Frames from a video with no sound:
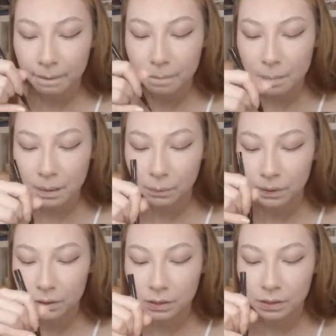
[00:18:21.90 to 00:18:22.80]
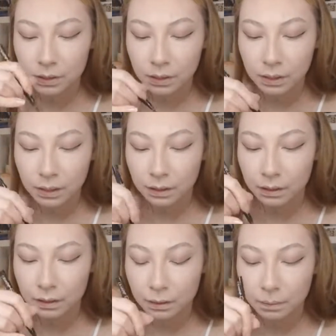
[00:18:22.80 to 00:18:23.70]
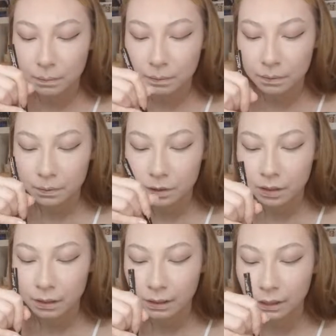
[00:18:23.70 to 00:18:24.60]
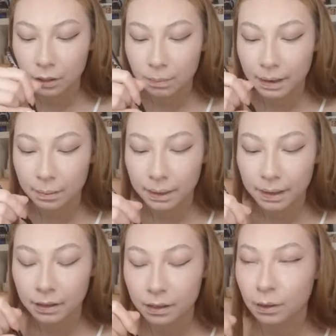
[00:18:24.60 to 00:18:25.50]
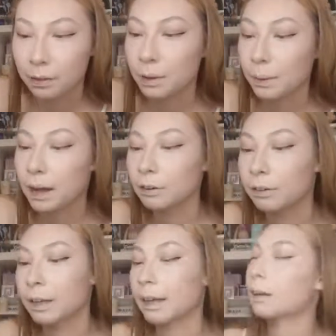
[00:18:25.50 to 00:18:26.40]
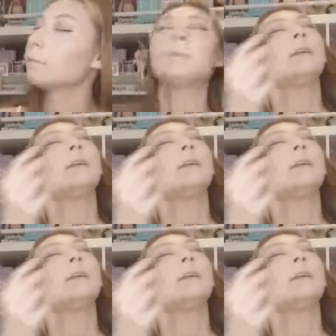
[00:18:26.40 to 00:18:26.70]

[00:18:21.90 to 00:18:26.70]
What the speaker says: maybe it was just dirty, I don't know. Just gonna clean it on the back of my hand. No, I think we are running out.